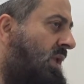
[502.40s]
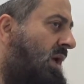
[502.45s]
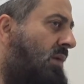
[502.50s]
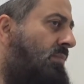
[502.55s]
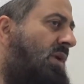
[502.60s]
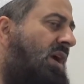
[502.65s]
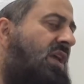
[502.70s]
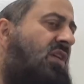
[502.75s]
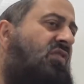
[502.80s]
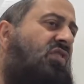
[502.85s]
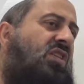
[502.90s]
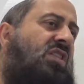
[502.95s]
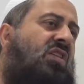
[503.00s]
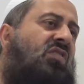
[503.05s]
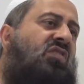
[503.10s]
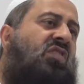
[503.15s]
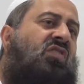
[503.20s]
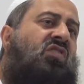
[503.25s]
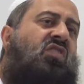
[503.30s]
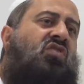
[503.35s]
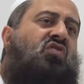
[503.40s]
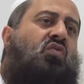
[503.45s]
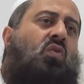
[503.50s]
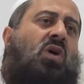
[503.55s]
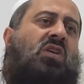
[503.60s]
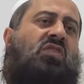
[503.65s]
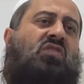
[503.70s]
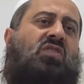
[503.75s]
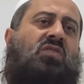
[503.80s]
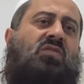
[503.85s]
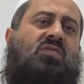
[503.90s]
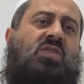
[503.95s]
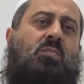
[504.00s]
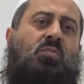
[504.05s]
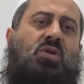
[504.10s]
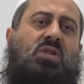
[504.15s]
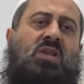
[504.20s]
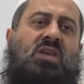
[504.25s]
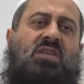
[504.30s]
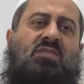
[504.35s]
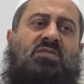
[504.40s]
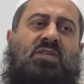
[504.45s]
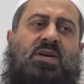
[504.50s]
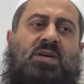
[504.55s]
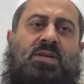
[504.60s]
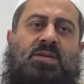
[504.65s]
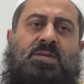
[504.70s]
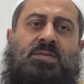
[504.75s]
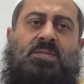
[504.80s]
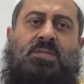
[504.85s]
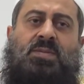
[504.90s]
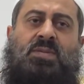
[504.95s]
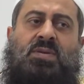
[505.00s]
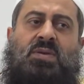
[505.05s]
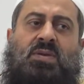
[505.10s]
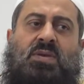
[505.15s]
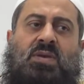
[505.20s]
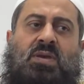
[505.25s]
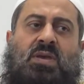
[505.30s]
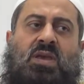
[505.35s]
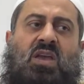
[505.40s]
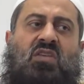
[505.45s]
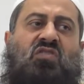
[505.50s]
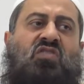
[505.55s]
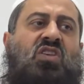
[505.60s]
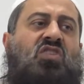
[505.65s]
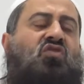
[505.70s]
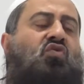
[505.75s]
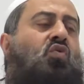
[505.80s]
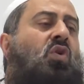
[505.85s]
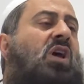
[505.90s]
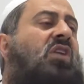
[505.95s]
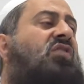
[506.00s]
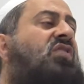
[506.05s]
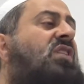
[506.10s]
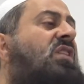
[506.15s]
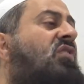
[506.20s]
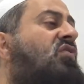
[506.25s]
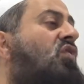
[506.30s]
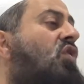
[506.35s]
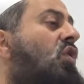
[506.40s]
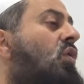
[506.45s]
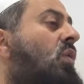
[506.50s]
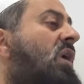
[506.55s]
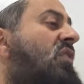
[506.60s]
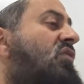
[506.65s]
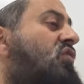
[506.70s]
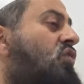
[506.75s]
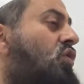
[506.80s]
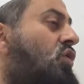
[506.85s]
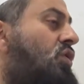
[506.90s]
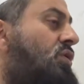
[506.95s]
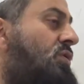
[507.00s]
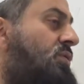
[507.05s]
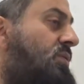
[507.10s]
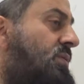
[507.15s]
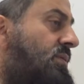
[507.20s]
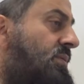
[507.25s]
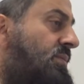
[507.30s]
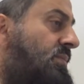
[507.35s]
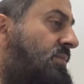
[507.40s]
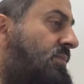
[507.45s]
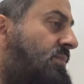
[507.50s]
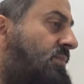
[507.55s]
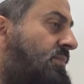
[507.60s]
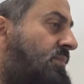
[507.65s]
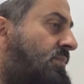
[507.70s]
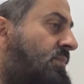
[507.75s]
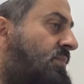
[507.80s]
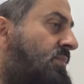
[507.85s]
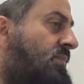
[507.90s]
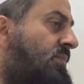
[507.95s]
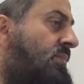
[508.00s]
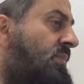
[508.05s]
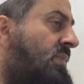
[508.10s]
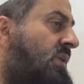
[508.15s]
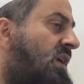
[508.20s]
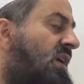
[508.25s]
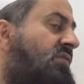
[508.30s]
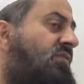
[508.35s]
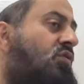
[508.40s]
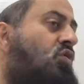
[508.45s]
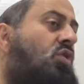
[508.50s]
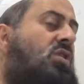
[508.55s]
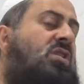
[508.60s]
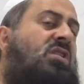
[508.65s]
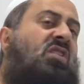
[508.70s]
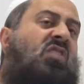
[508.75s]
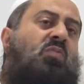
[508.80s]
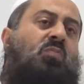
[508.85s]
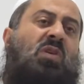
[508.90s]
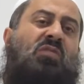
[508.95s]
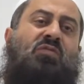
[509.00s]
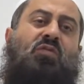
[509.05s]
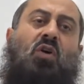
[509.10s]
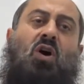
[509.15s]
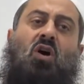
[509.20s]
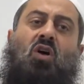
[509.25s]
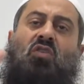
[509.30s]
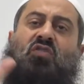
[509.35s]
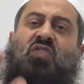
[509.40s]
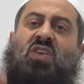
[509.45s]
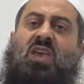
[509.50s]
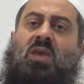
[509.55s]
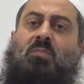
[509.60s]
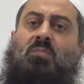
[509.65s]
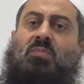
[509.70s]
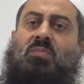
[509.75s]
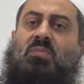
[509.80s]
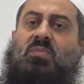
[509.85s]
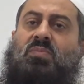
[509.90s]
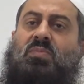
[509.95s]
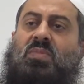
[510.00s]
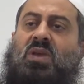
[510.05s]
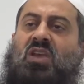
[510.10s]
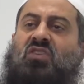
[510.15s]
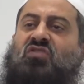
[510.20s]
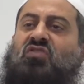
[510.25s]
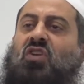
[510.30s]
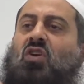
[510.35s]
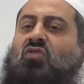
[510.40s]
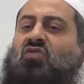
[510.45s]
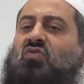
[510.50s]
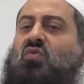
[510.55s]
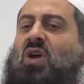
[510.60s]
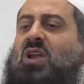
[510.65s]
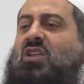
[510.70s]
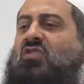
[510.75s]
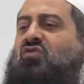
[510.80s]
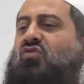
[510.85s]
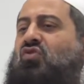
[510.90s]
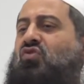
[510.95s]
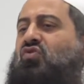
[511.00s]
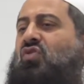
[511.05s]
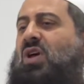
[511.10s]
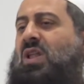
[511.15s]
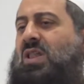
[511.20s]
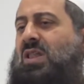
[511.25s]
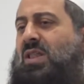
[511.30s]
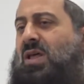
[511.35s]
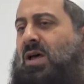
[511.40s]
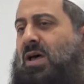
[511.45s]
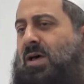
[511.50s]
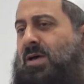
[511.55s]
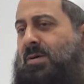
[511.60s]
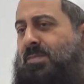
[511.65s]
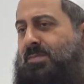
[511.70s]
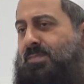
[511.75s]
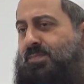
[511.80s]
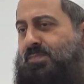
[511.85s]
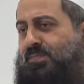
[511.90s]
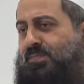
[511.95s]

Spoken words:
Amazing is the situation of the believer. His situation is always good. If goodness befalls him, he shows gratitude to Allah.